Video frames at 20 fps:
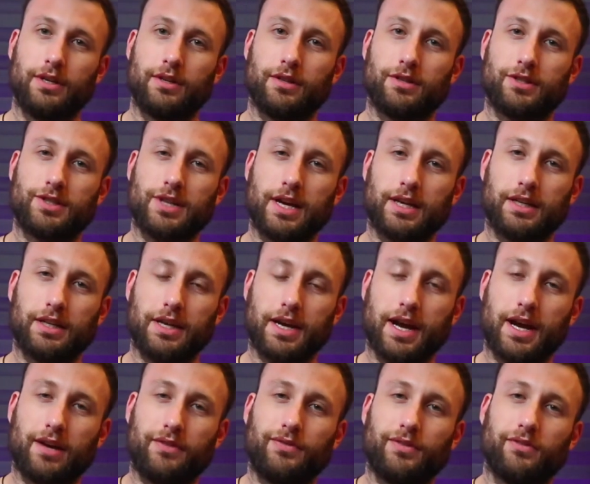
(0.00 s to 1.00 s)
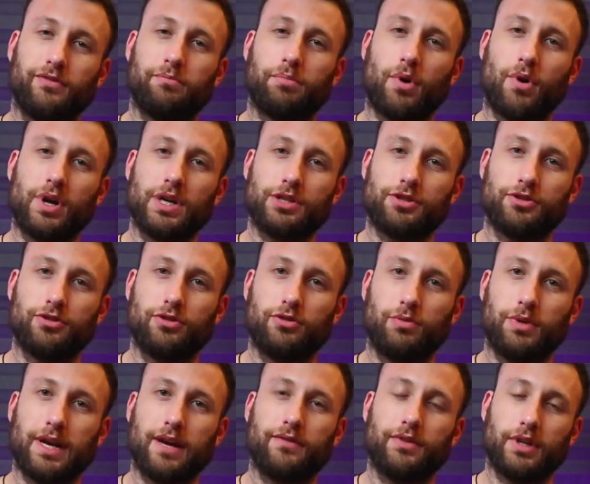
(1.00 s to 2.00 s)
the second half of bar 2,
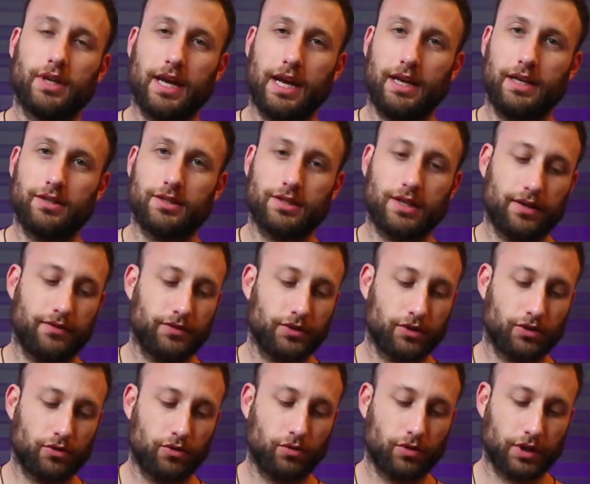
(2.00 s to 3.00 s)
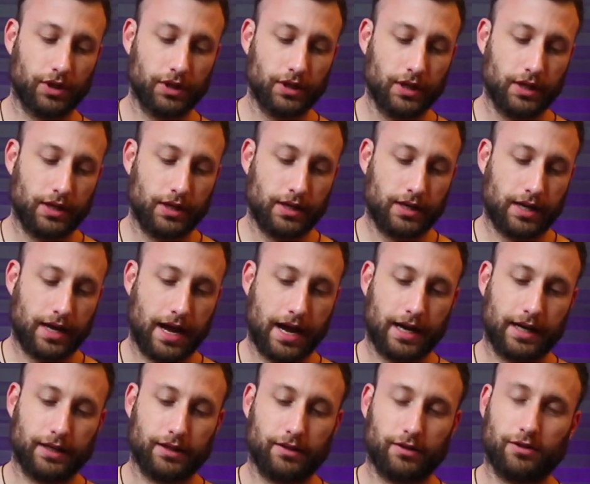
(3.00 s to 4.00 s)
we have an A7 chord,
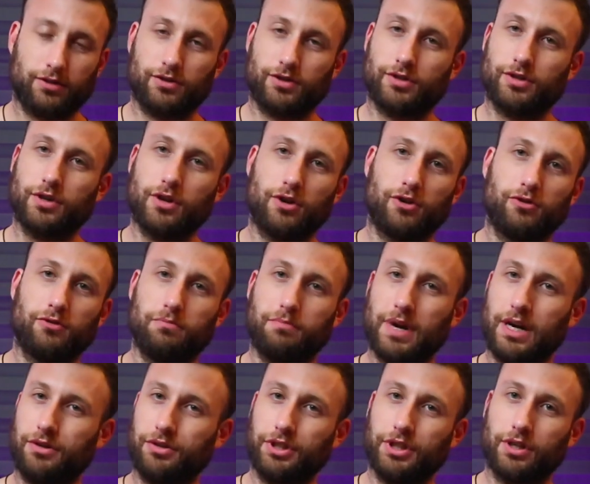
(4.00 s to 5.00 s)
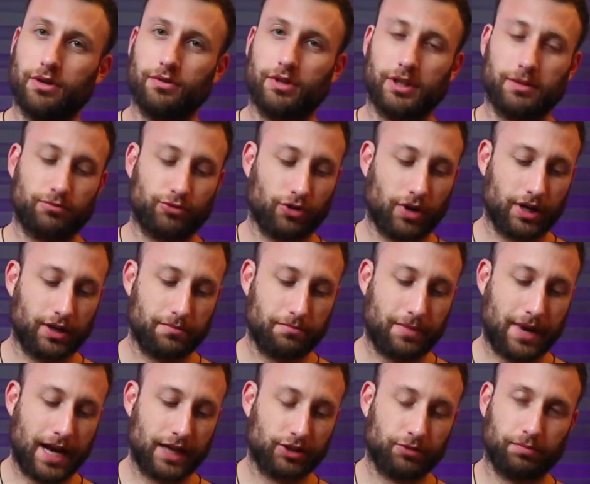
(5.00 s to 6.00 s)
and there's no melody note that I'm trying to
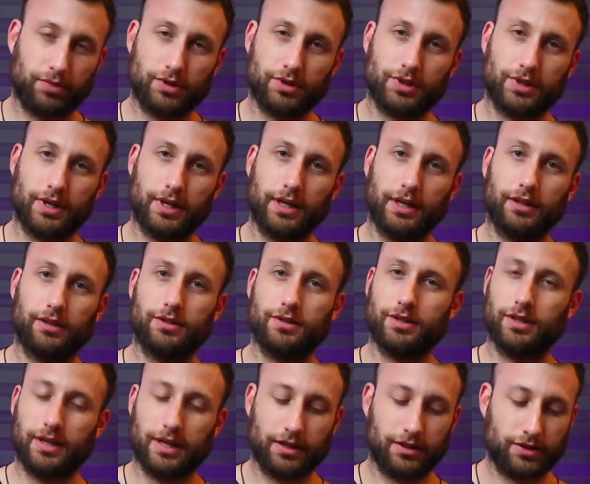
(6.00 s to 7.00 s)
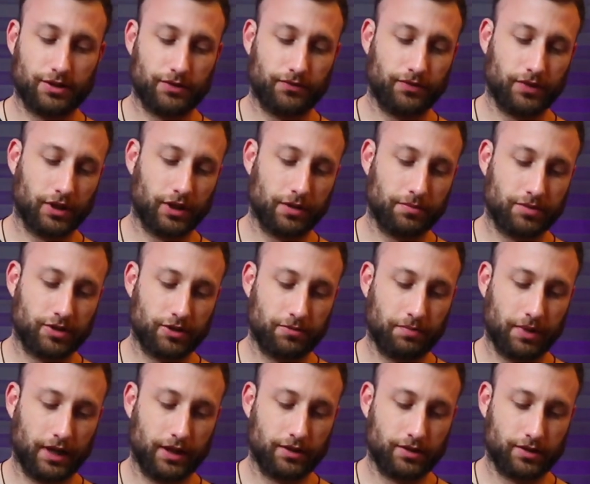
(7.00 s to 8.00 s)
match per se, because again, this is filling up
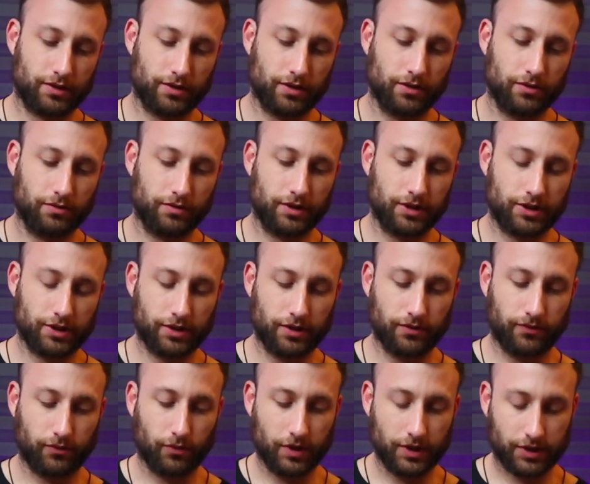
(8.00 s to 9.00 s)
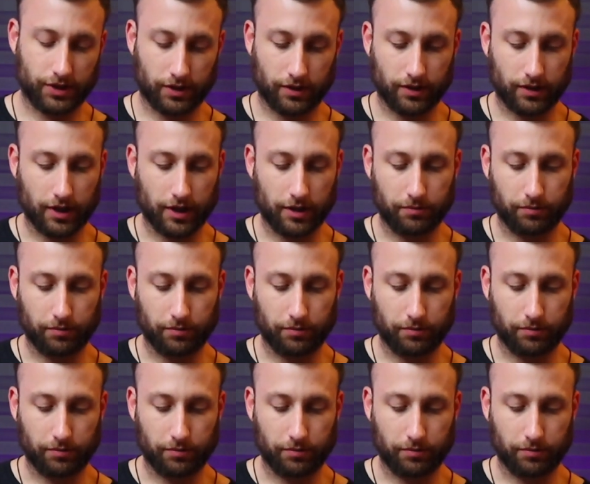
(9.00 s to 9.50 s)
space, so this is the voicing that I